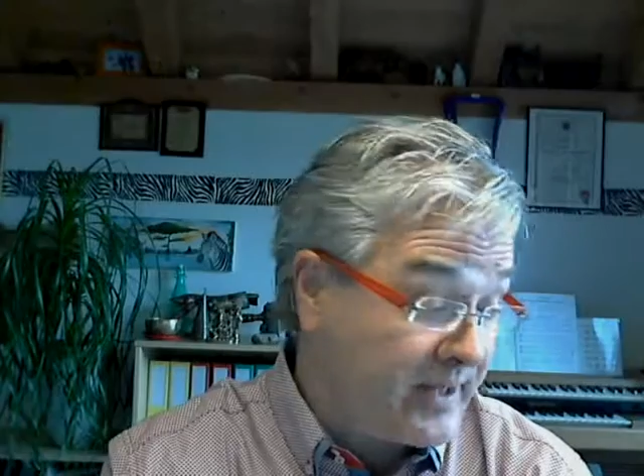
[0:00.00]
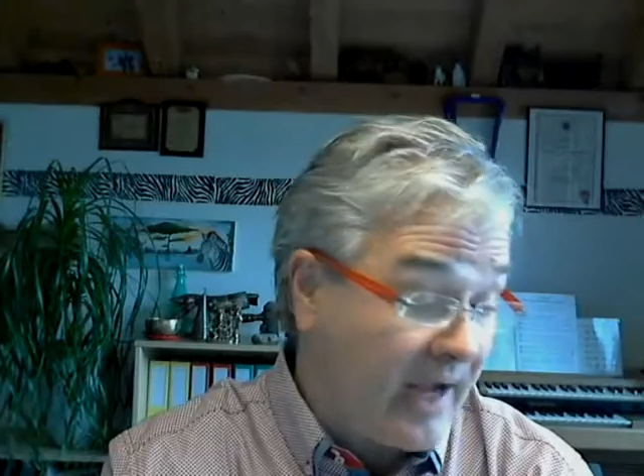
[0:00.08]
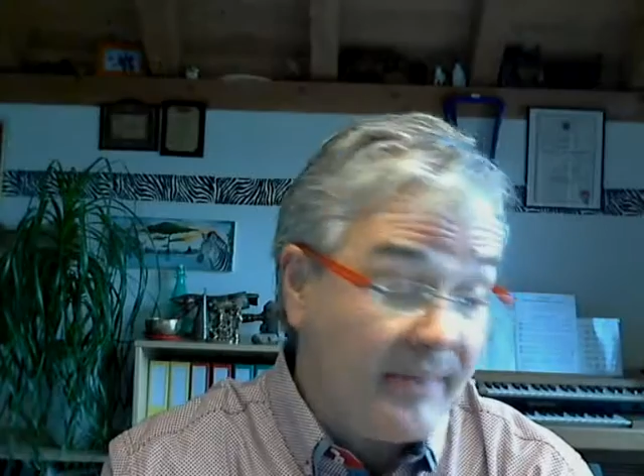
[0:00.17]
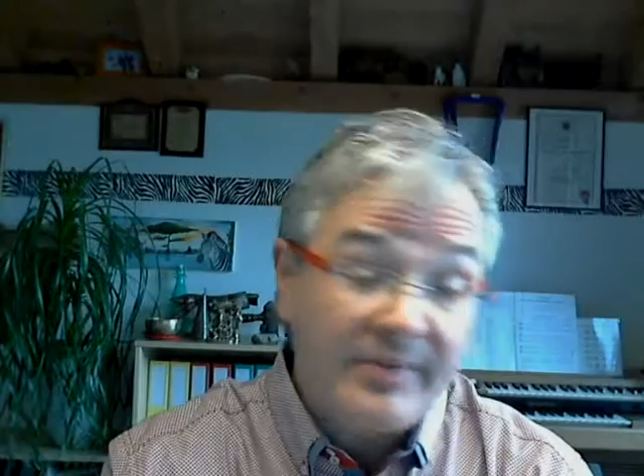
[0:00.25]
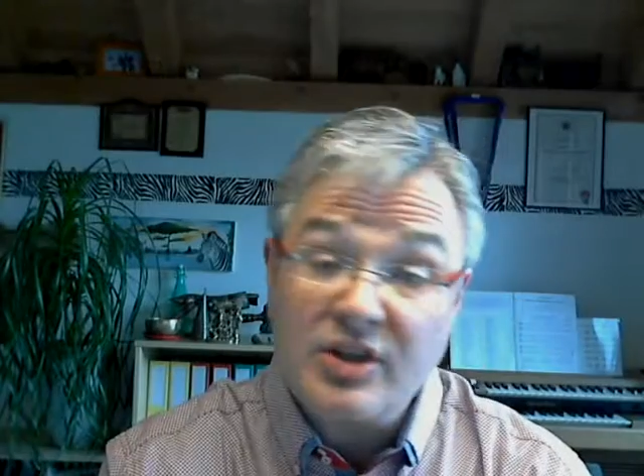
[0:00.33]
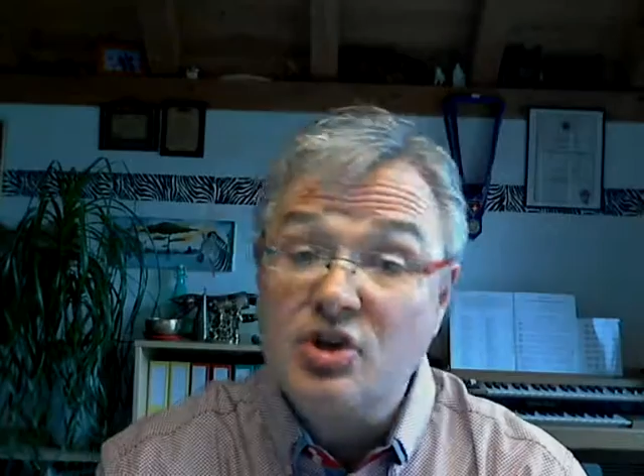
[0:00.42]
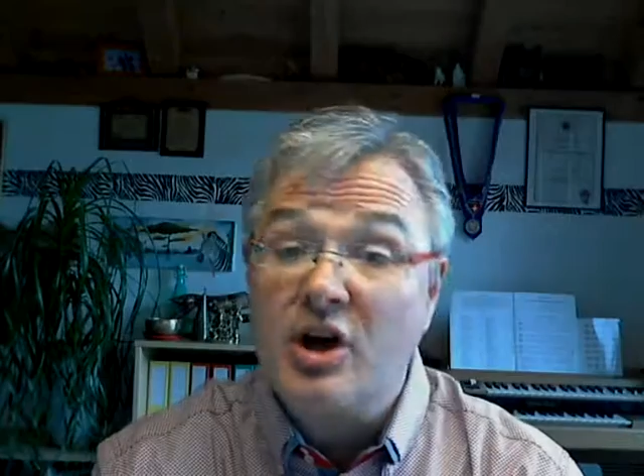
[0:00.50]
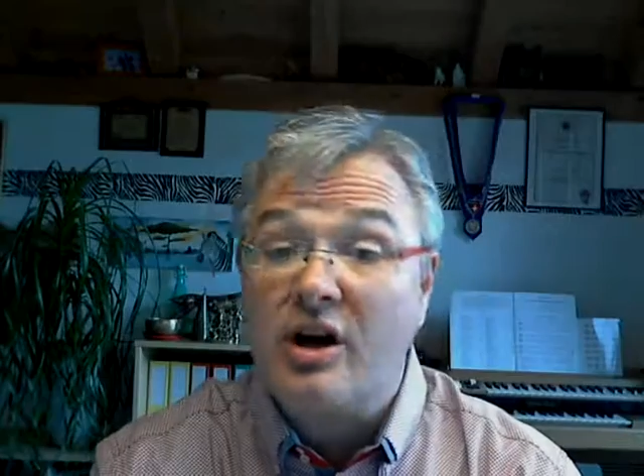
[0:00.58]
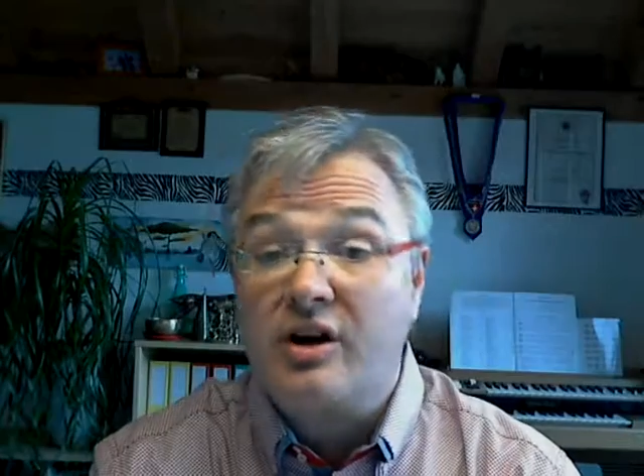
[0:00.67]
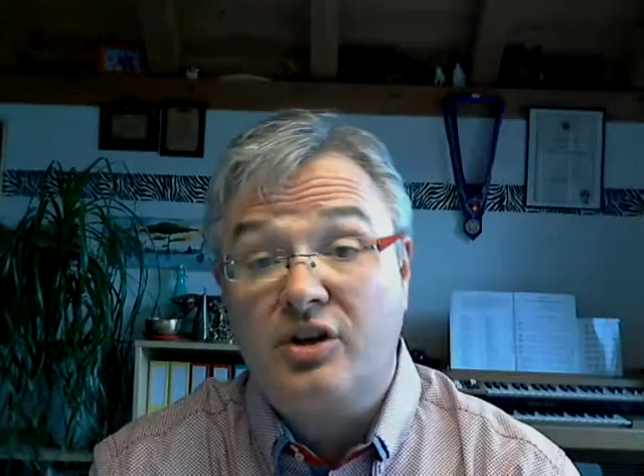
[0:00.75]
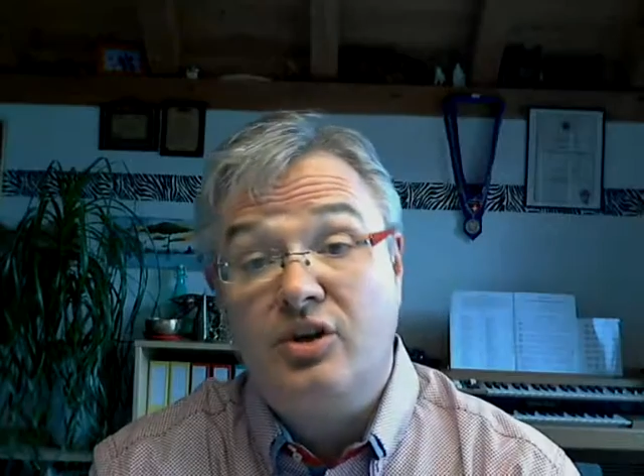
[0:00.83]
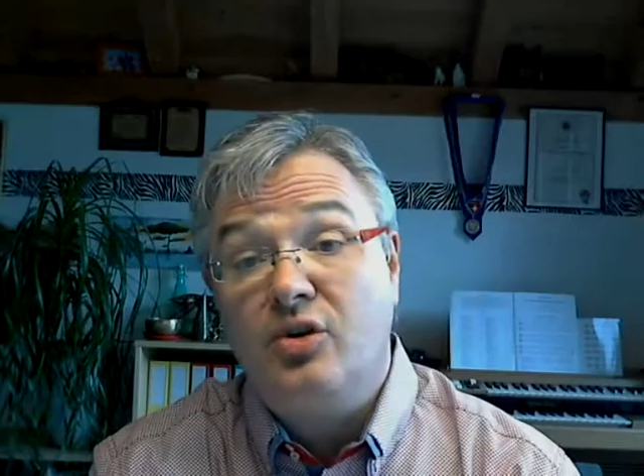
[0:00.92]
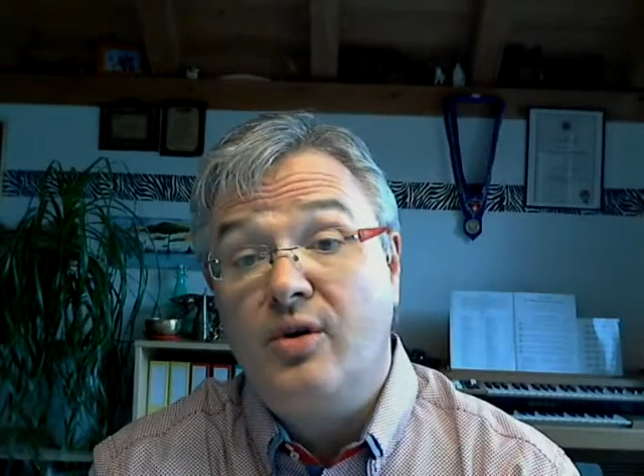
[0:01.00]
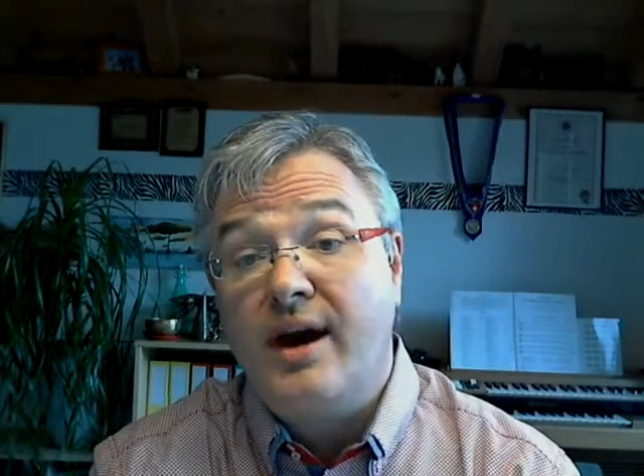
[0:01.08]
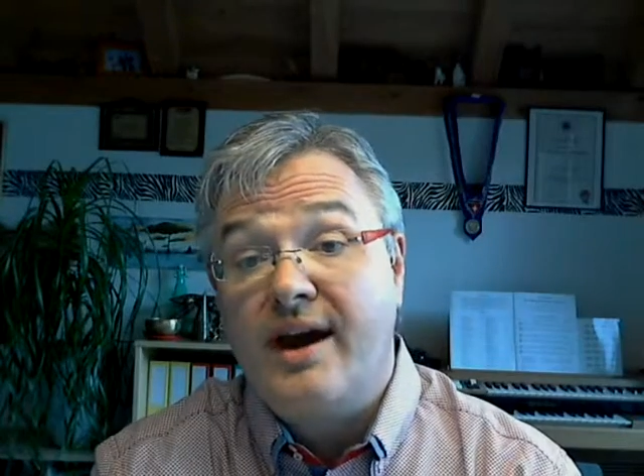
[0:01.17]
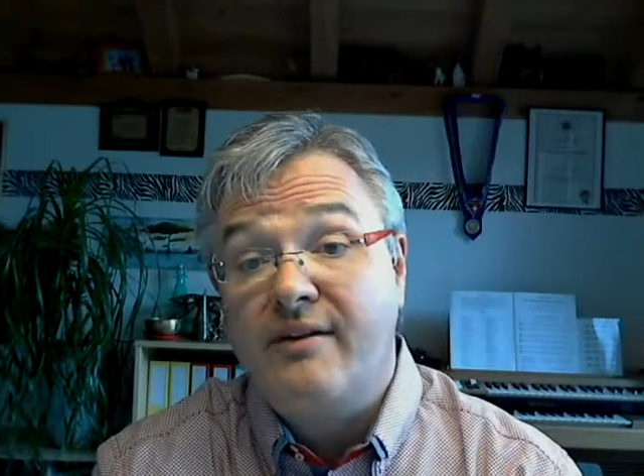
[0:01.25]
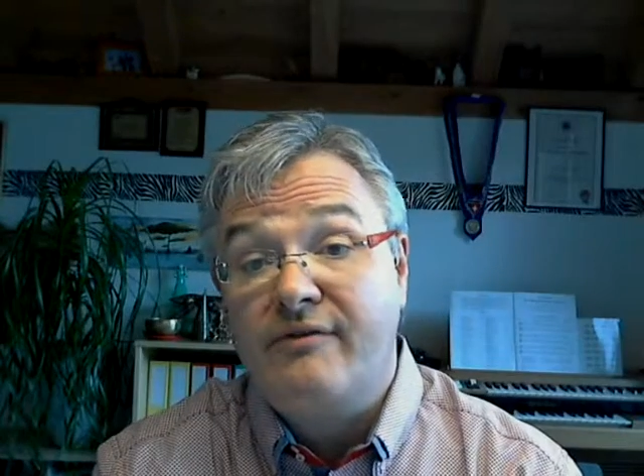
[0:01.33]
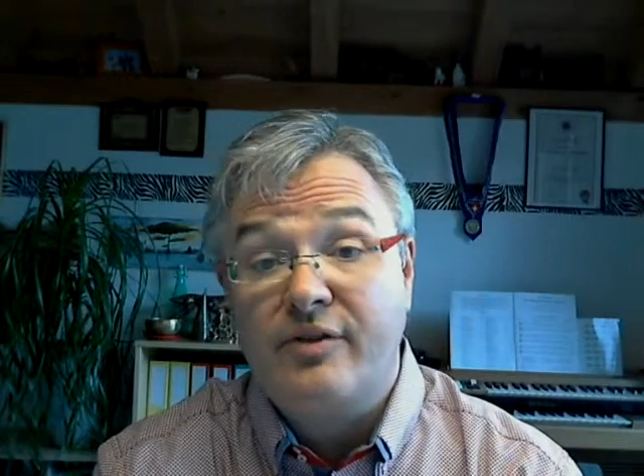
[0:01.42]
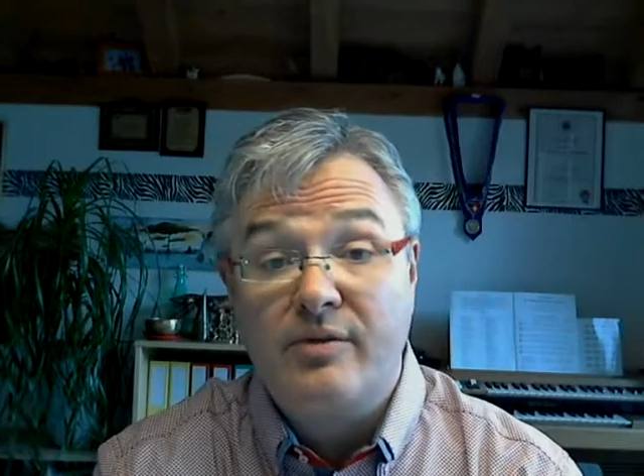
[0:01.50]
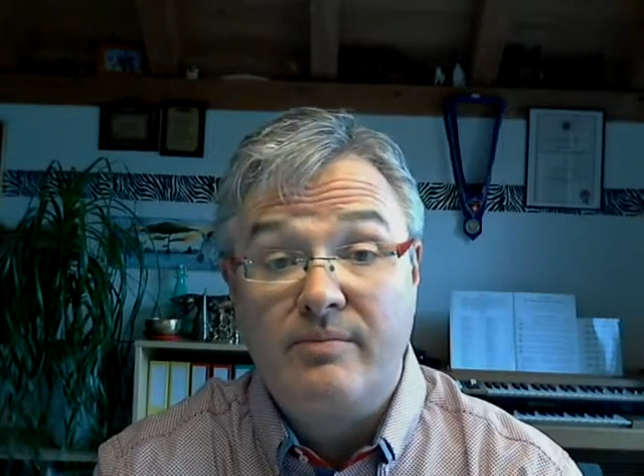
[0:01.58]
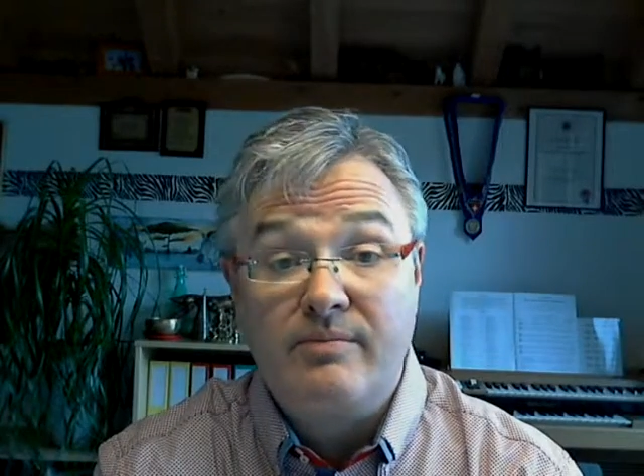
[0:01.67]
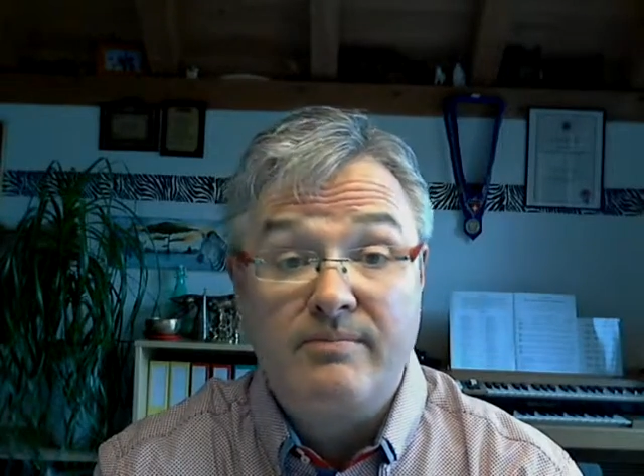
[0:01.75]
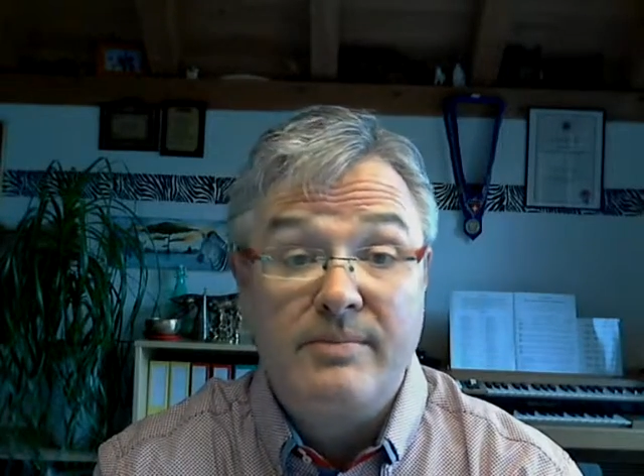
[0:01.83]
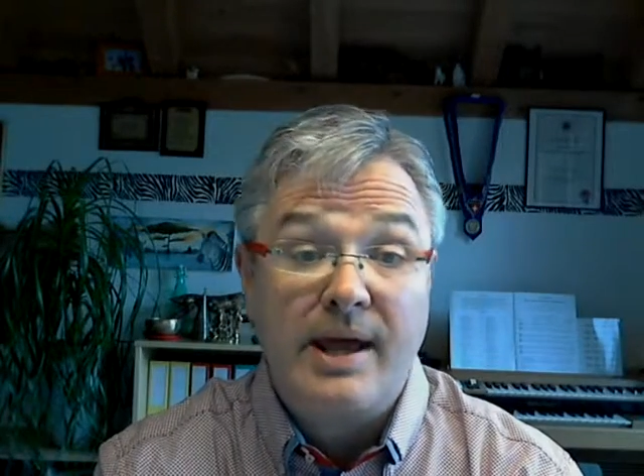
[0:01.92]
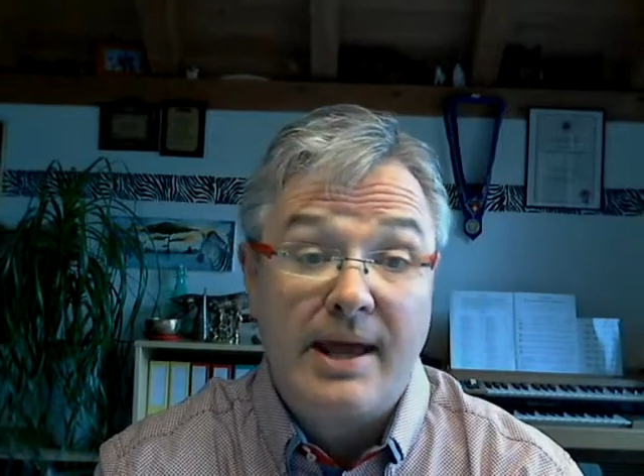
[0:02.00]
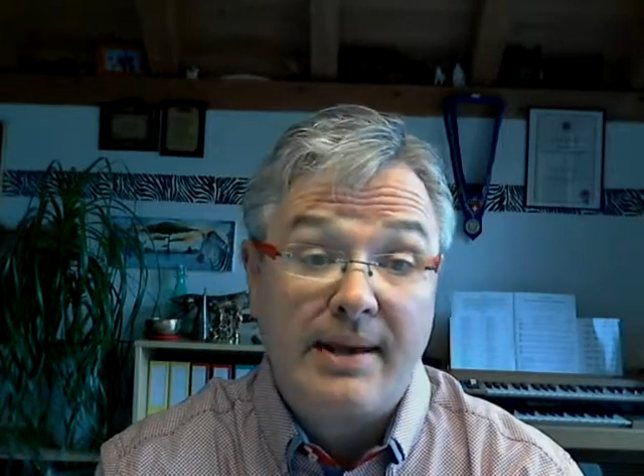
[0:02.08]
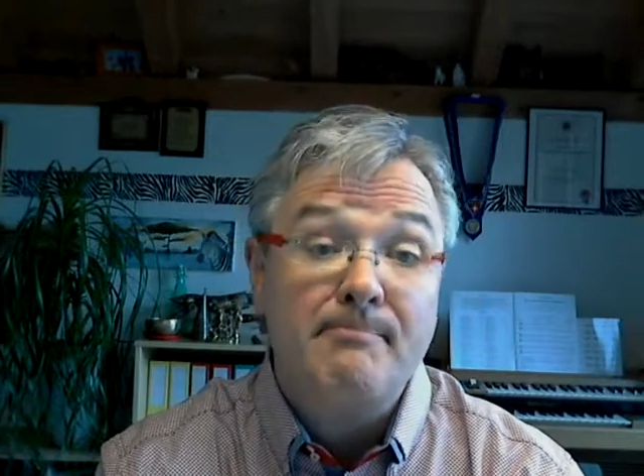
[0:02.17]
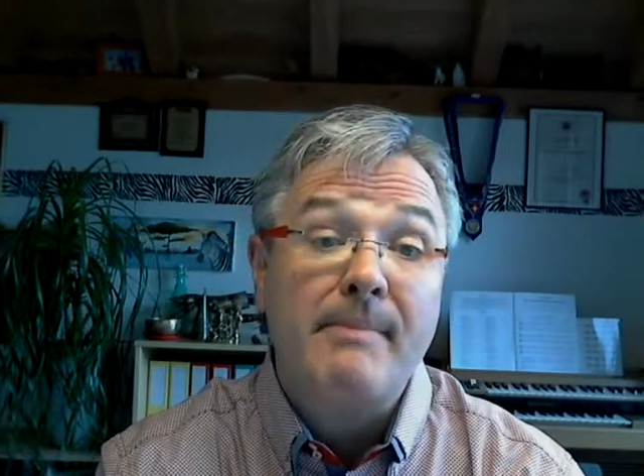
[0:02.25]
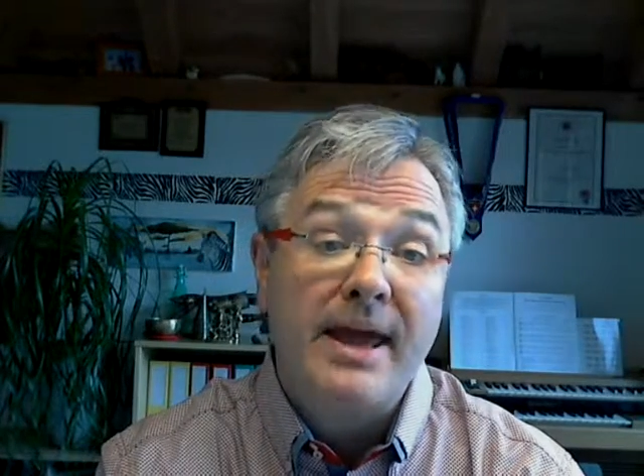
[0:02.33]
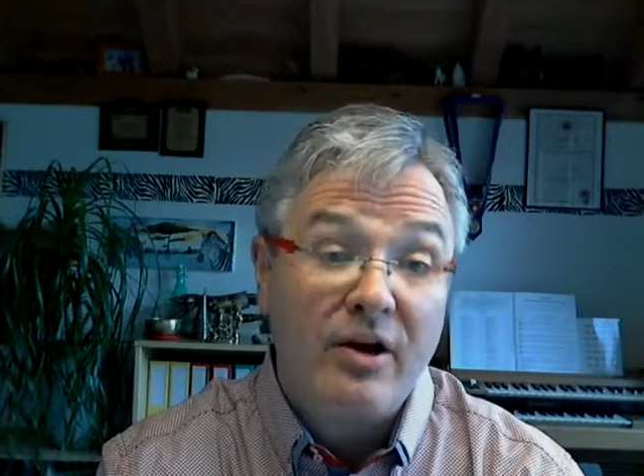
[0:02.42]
Gantt chart you have from my